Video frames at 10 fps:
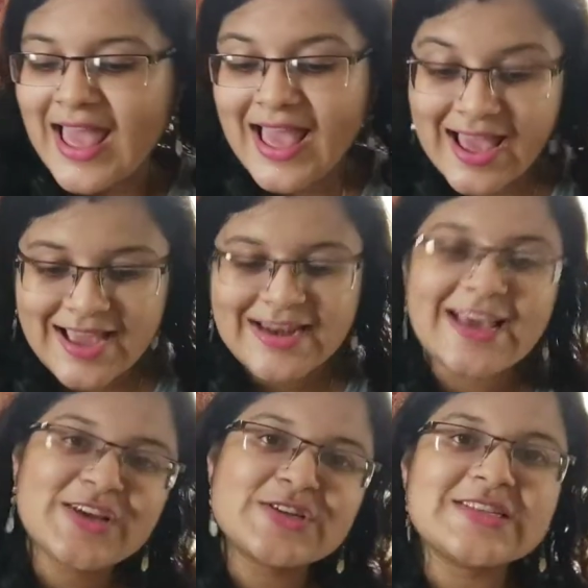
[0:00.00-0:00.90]
and
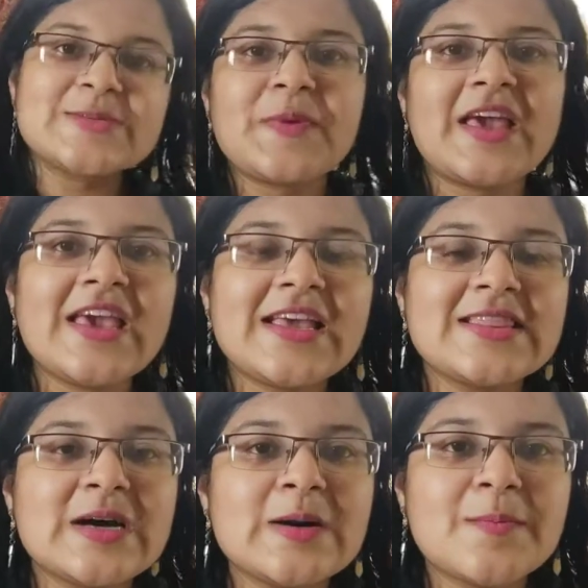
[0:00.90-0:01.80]
I could display
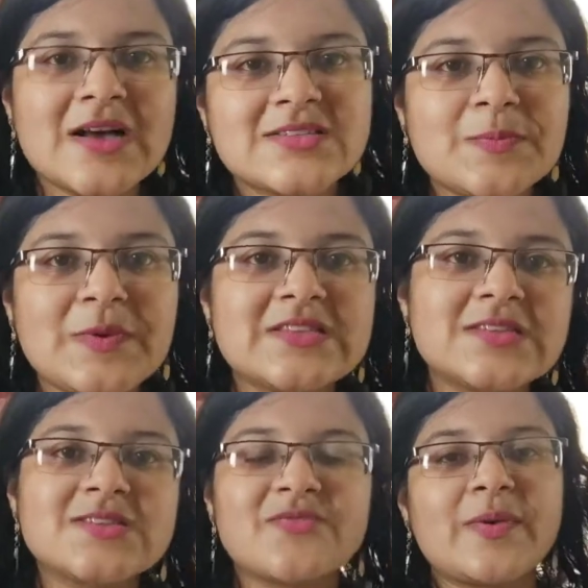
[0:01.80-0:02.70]
the masterpieces of